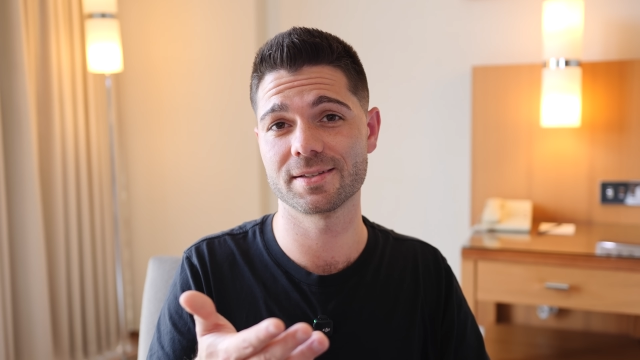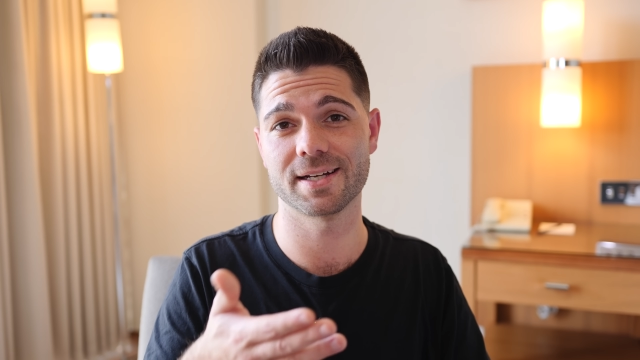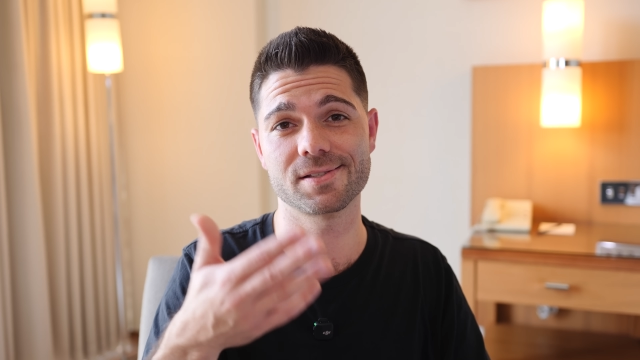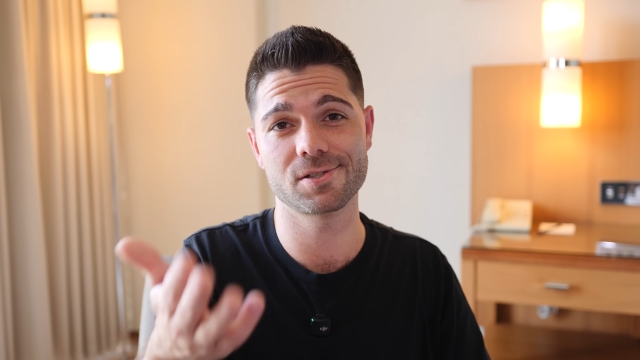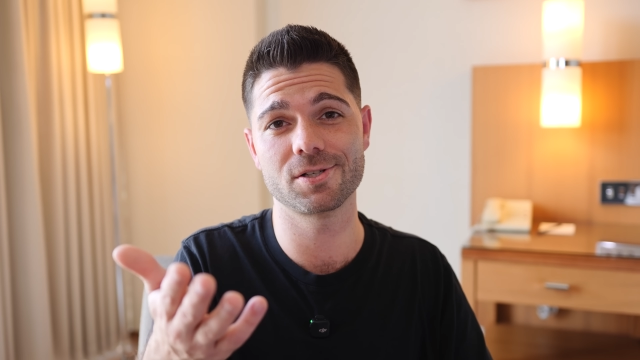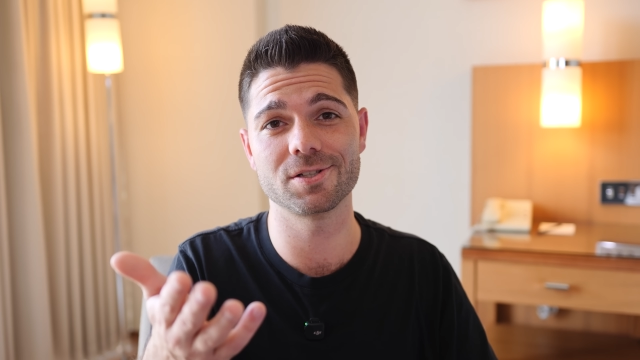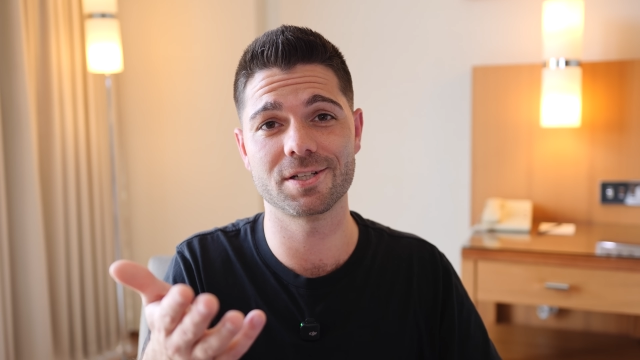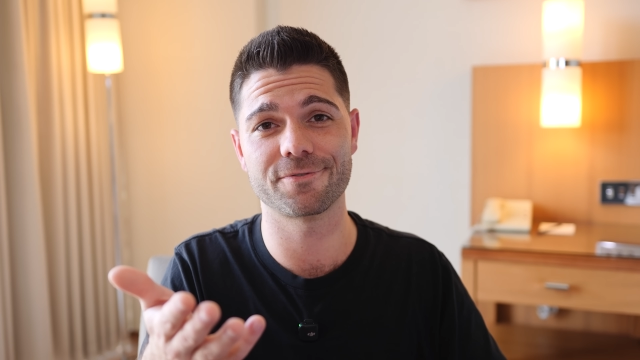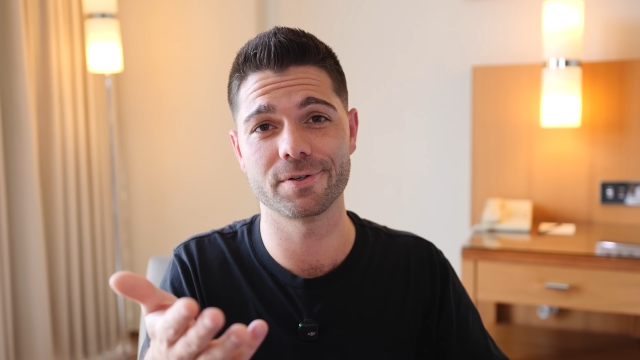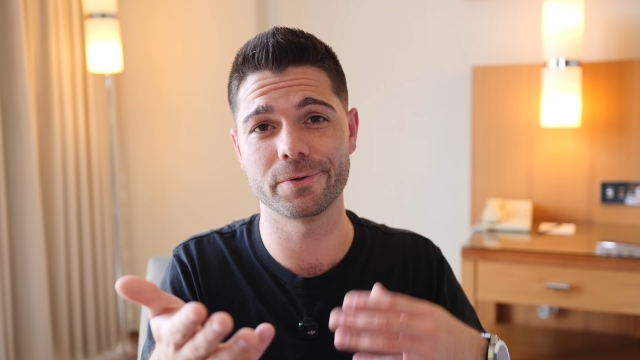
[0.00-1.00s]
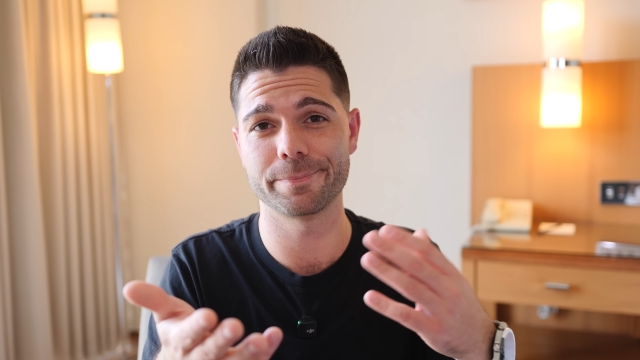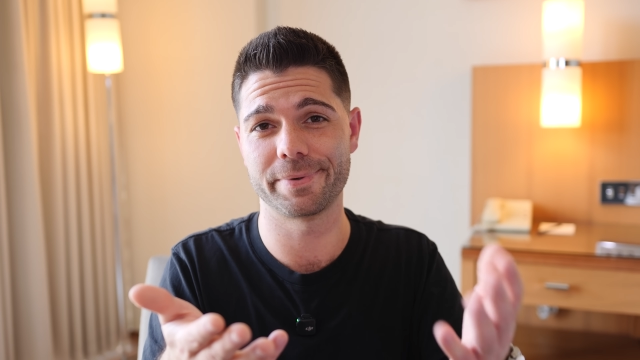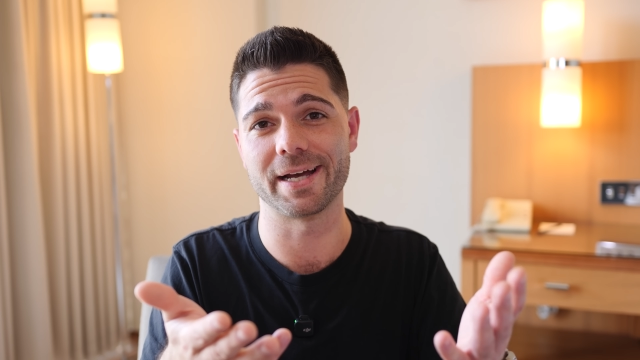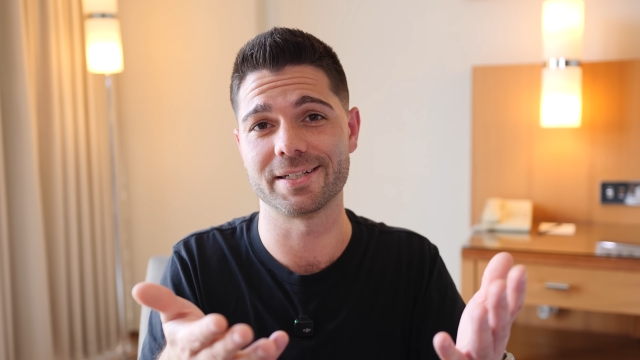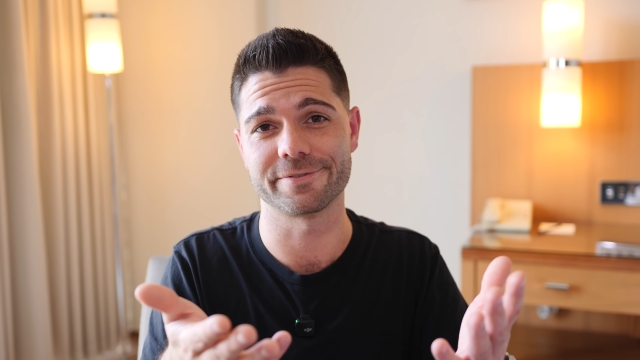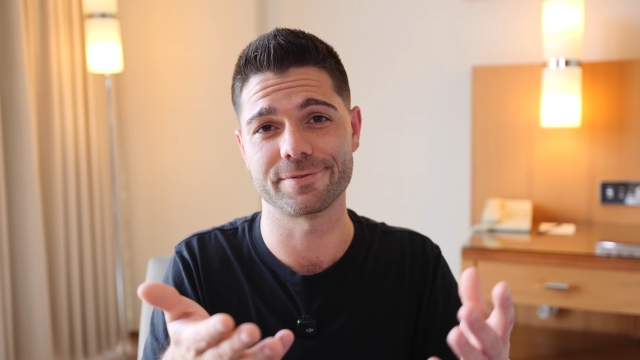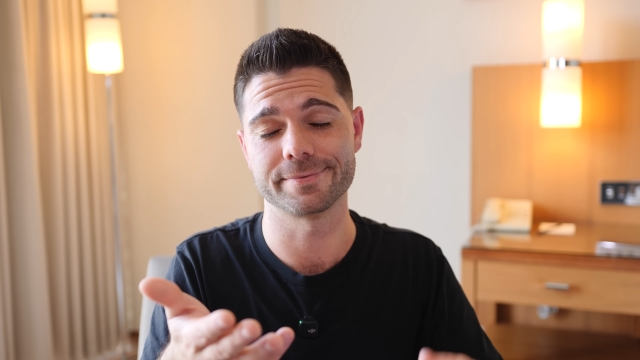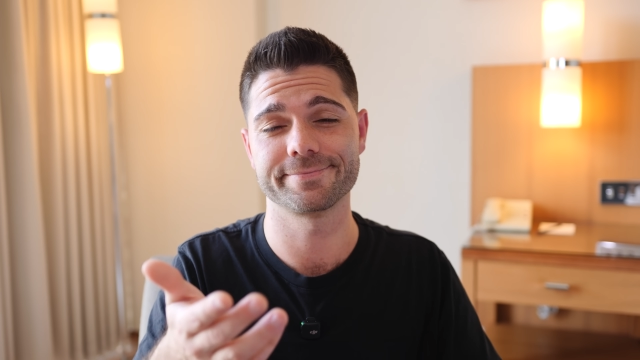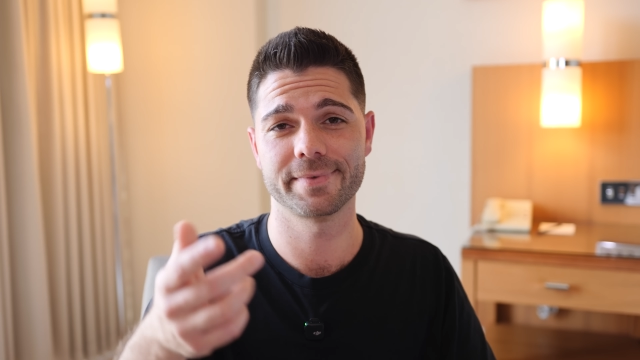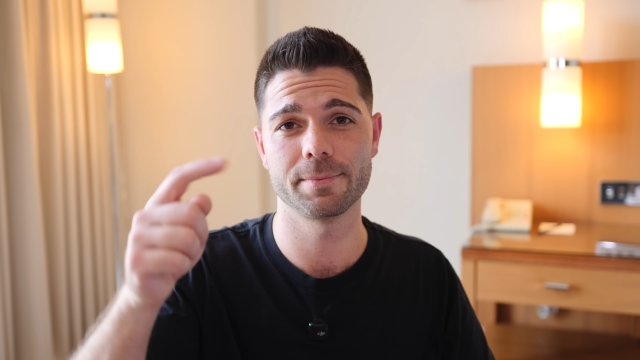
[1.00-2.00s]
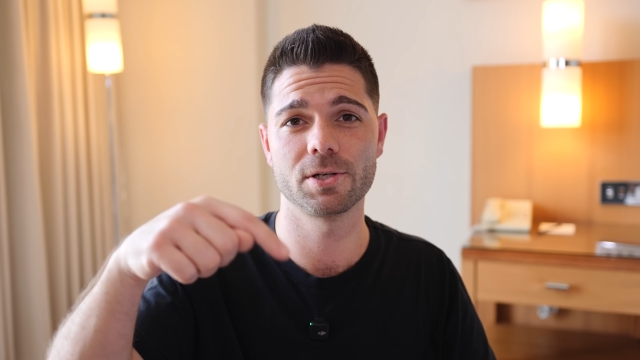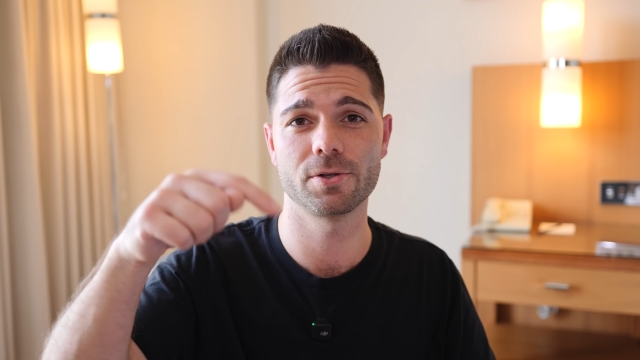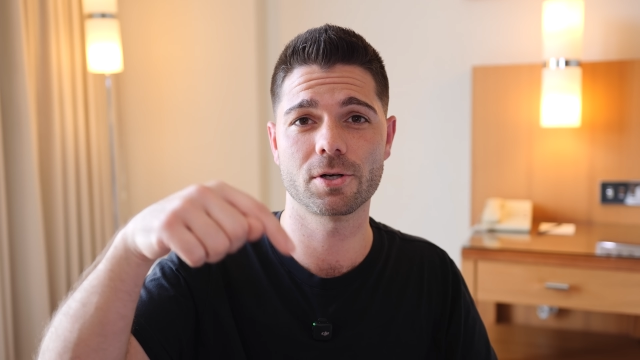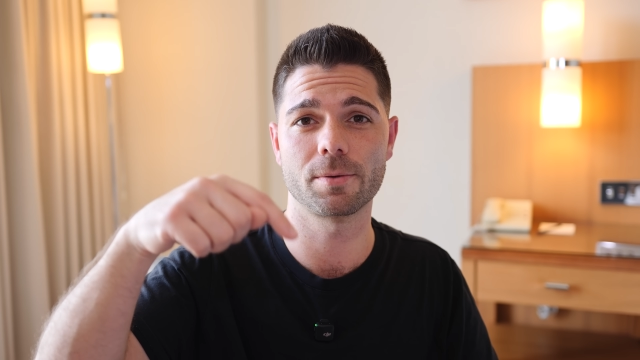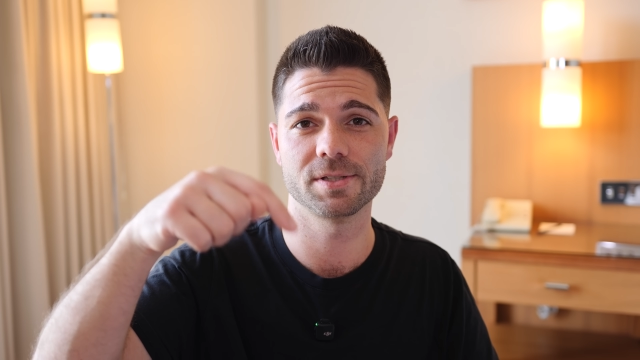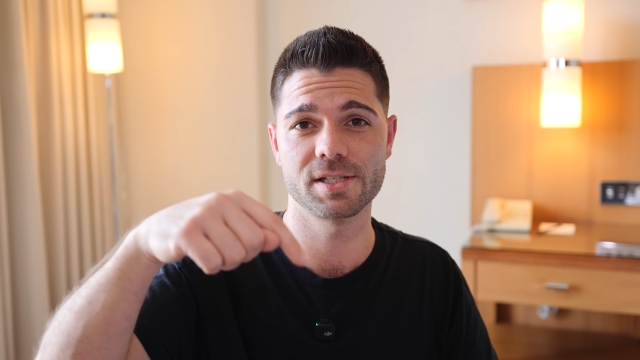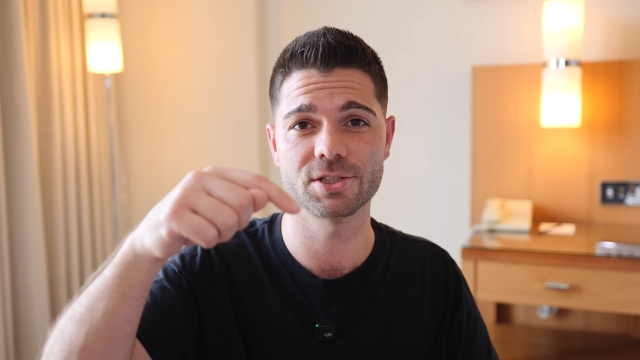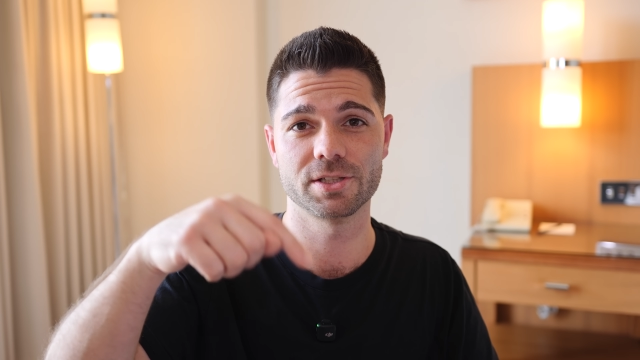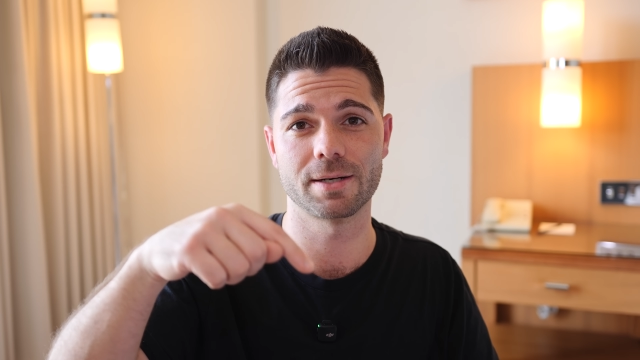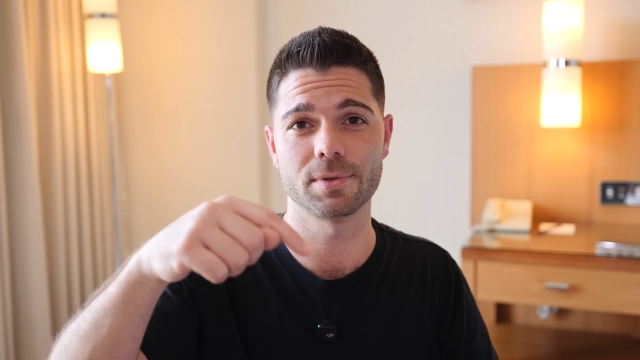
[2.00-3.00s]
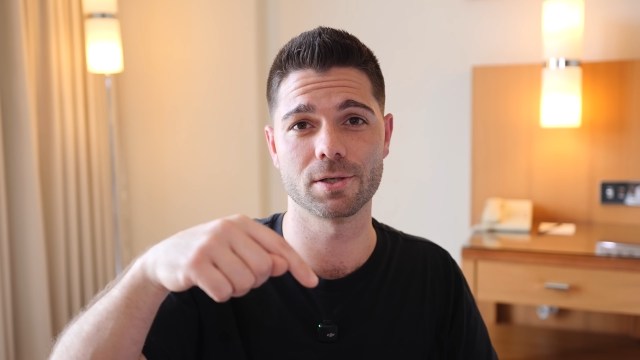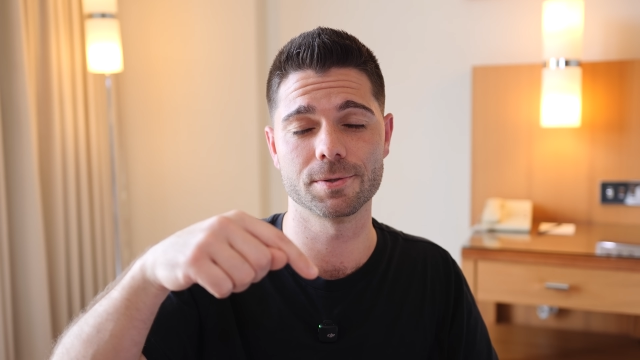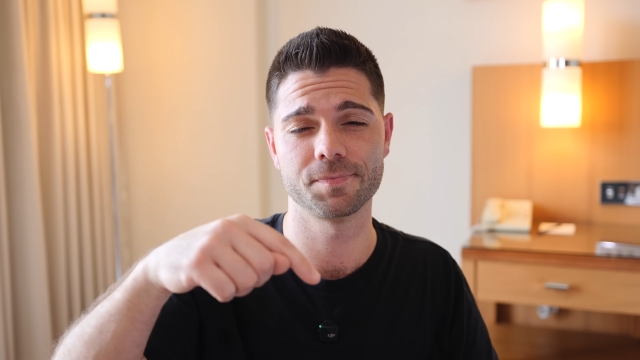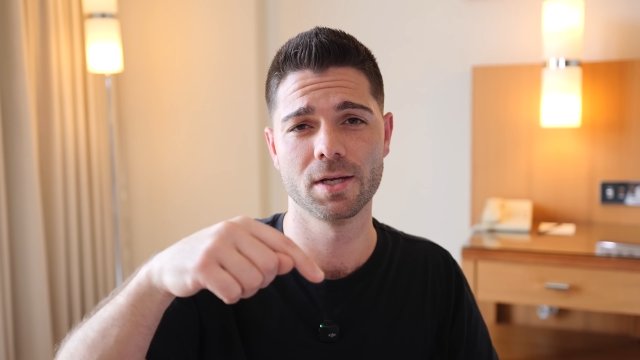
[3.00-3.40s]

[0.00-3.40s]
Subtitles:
that's good different or bad different. Let me know in the comment section down below.